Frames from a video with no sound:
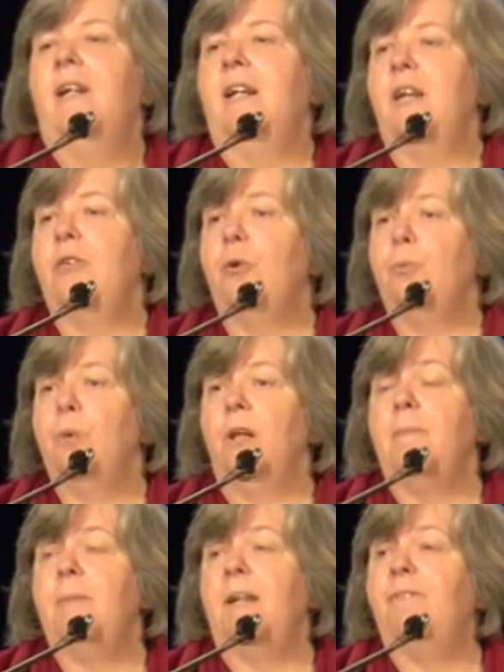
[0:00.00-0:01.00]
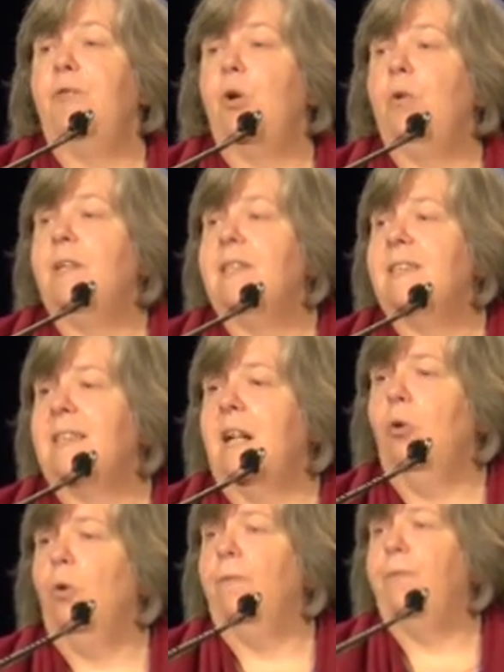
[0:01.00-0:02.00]
Another really big focus, the
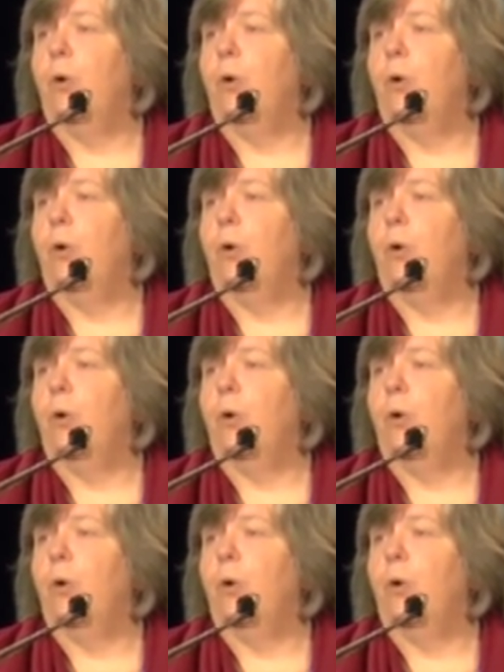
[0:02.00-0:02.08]
whole